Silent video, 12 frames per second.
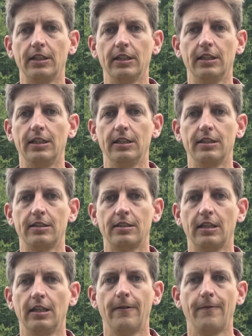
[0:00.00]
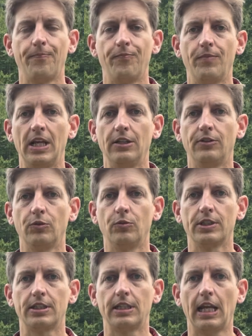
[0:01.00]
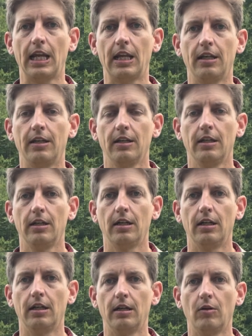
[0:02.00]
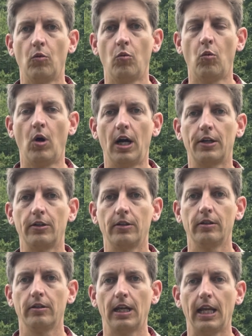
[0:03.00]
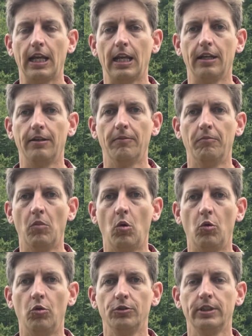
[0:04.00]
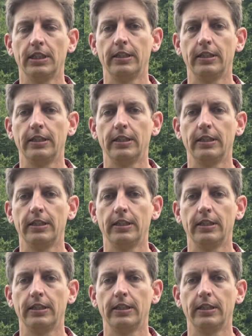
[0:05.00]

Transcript: It is made to withstand water and mold